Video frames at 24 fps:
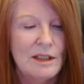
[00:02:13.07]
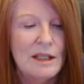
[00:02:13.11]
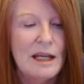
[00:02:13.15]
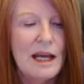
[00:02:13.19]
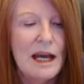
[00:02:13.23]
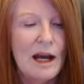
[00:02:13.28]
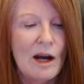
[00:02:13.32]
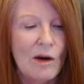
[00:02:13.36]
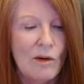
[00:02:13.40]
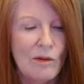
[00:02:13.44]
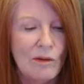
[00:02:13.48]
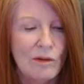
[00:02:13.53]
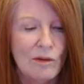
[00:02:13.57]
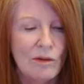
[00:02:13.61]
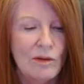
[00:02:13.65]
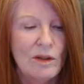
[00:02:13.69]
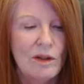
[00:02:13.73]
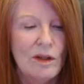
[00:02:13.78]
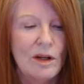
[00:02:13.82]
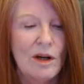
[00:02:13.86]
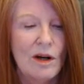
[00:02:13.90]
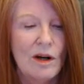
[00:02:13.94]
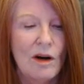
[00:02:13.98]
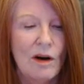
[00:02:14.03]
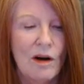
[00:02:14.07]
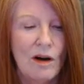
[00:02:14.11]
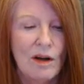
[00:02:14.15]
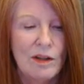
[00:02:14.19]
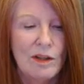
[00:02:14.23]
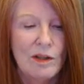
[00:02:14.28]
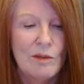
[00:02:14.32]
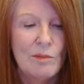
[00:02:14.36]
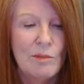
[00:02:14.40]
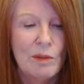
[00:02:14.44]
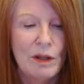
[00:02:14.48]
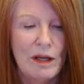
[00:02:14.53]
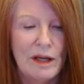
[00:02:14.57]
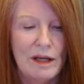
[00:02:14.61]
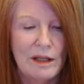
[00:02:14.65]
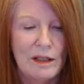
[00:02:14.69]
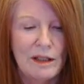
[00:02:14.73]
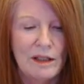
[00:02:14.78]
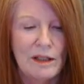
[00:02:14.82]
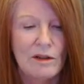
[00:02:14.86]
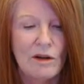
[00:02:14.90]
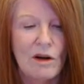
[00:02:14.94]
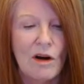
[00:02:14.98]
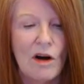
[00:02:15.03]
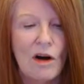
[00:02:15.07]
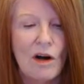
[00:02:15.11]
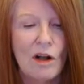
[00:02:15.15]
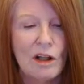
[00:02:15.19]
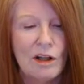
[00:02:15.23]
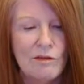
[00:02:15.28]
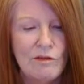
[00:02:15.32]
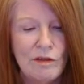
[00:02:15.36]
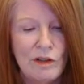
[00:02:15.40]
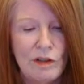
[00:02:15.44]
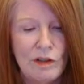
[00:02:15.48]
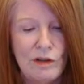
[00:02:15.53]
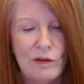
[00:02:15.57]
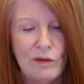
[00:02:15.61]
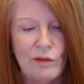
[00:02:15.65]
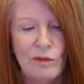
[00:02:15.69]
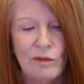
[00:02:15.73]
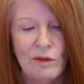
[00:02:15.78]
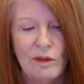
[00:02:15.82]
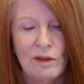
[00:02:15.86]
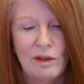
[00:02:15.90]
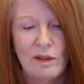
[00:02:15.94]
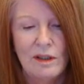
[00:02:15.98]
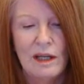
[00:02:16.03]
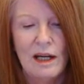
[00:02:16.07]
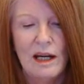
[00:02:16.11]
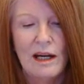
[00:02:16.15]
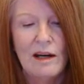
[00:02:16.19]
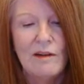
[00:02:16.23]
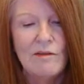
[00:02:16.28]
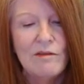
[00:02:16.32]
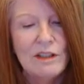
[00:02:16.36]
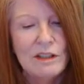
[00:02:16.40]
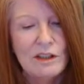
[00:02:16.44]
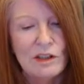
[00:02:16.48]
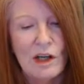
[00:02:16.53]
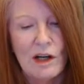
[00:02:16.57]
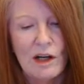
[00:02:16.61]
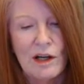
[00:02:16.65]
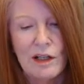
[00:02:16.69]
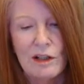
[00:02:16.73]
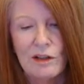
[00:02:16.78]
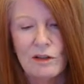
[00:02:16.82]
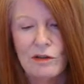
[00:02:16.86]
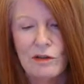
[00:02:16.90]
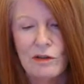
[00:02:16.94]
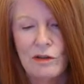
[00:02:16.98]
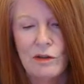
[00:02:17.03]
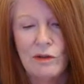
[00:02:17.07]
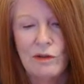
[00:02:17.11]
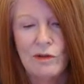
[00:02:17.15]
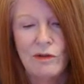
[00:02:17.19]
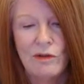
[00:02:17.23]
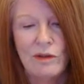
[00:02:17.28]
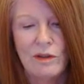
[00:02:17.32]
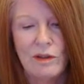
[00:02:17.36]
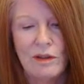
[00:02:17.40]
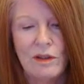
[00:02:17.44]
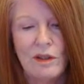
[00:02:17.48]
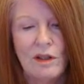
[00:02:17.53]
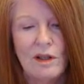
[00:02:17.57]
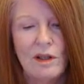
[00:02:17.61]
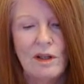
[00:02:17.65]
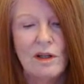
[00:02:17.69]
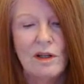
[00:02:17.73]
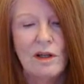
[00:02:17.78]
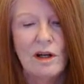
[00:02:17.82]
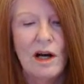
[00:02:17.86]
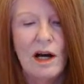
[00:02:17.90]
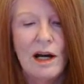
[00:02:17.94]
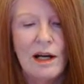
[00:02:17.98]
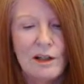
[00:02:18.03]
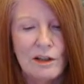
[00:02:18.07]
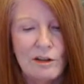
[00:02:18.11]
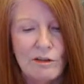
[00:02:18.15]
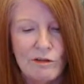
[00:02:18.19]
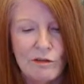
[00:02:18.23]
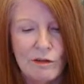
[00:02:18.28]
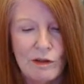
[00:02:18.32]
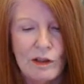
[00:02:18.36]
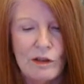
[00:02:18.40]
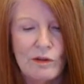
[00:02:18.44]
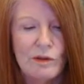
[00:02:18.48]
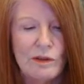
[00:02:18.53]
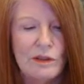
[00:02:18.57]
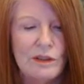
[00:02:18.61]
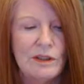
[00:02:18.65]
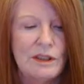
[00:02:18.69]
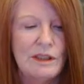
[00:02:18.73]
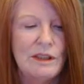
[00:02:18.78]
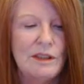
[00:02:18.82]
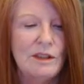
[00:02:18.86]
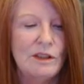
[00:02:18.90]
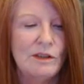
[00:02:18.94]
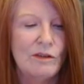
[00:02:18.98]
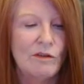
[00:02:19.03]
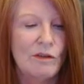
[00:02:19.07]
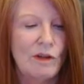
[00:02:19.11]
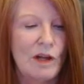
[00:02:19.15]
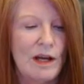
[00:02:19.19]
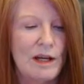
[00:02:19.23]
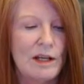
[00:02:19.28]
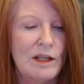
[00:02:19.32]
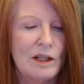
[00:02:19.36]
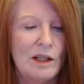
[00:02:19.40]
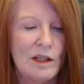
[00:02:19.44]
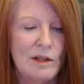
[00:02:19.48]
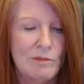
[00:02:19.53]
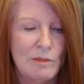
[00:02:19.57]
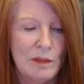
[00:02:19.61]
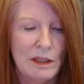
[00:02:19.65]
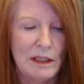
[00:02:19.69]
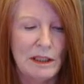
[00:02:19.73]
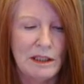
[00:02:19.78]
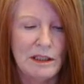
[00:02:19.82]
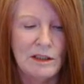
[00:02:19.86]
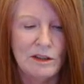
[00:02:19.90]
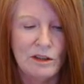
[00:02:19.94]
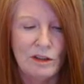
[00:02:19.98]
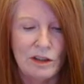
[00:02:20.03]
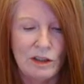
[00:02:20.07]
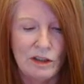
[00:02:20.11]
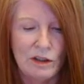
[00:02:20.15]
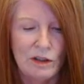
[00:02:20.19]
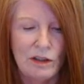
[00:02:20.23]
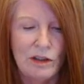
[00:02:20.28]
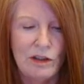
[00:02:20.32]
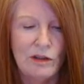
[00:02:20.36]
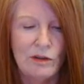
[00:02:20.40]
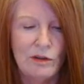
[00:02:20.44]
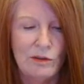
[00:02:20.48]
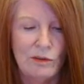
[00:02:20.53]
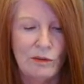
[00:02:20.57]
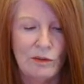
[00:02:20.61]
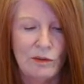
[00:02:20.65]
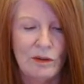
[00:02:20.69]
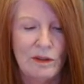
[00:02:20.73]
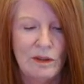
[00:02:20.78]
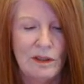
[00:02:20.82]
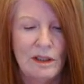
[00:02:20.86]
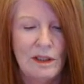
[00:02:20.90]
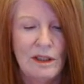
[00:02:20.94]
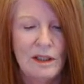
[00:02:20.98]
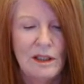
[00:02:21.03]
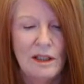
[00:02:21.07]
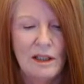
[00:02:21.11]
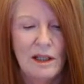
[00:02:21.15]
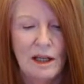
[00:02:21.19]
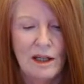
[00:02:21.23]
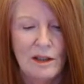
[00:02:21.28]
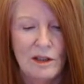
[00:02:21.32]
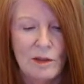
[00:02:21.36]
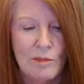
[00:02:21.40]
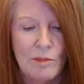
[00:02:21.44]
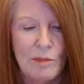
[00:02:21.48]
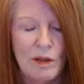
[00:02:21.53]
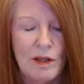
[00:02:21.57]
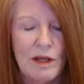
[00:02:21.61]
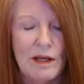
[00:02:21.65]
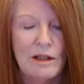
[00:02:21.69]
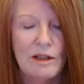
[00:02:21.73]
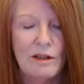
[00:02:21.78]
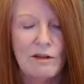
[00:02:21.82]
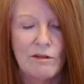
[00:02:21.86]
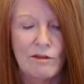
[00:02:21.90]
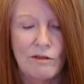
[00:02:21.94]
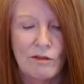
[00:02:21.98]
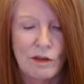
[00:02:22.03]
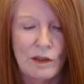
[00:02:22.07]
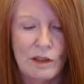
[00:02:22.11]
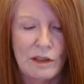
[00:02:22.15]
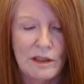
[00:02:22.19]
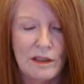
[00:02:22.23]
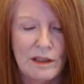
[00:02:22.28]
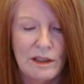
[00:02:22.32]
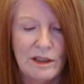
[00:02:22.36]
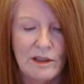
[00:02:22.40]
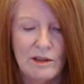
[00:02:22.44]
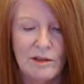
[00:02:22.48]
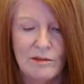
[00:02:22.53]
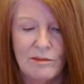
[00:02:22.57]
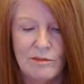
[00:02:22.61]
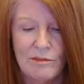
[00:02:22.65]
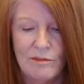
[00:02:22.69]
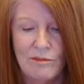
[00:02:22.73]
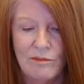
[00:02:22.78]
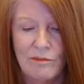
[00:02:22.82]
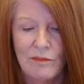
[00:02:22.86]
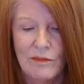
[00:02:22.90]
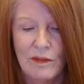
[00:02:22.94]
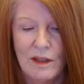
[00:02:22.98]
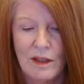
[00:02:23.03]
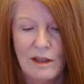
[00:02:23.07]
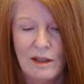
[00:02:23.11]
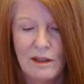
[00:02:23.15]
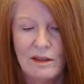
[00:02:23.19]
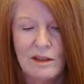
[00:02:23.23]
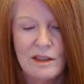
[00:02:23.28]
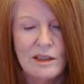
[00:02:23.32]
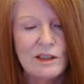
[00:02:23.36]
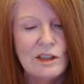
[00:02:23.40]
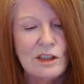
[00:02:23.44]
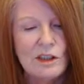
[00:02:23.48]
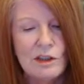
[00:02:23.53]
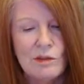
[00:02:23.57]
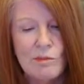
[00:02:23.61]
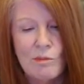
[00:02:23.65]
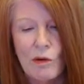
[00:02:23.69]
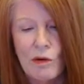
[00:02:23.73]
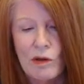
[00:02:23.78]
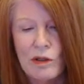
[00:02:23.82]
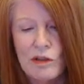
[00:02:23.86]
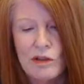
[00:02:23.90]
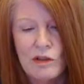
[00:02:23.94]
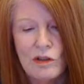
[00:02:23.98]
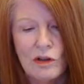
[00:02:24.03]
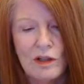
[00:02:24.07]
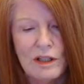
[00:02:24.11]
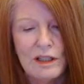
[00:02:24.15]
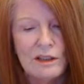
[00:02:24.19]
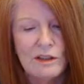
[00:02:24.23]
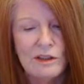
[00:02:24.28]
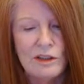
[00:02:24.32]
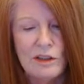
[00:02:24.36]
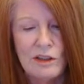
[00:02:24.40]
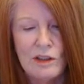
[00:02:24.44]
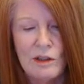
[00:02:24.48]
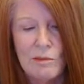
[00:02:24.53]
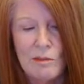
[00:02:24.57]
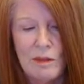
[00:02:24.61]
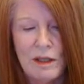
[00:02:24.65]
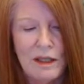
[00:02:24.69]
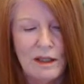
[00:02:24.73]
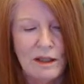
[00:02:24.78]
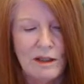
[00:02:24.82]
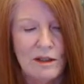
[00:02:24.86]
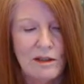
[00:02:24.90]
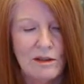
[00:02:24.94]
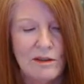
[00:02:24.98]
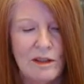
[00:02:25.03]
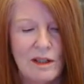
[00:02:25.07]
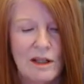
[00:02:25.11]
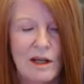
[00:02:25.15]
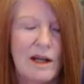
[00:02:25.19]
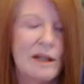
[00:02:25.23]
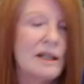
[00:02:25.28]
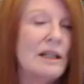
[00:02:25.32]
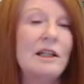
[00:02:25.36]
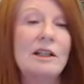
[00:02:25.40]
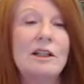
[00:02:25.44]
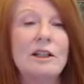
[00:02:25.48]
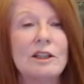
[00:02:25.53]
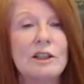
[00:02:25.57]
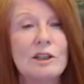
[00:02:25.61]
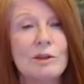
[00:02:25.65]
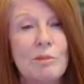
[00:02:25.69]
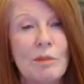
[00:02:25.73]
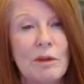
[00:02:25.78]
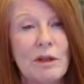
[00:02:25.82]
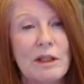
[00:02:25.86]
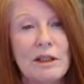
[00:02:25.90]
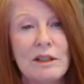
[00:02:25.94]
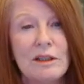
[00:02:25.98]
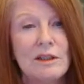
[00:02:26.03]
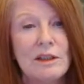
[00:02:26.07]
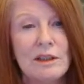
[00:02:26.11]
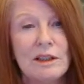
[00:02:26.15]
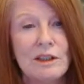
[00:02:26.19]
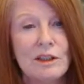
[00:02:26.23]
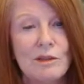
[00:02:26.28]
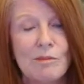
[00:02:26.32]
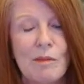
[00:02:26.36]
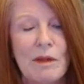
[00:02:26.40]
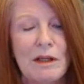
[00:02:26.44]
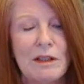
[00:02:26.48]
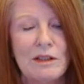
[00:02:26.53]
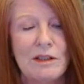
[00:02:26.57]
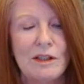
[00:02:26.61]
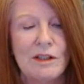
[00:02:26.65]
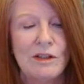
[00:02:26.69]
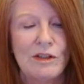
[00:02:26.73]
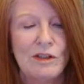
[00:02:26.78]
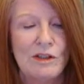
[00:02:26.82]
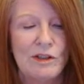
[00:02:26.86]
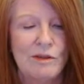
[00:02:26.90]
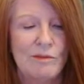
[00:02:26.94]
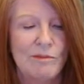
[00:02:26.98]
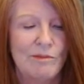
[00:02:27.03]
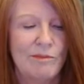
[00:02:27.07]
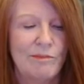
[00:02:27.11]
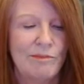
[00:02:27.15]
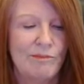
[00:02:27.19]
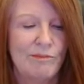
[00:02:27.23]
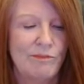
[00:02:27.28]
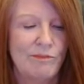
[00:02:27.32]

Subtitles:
Now, on the planet, all of you have this higher truth, higher frequencies of light coming into you and the planet freely. This is more joyous to me than I can explain in this message.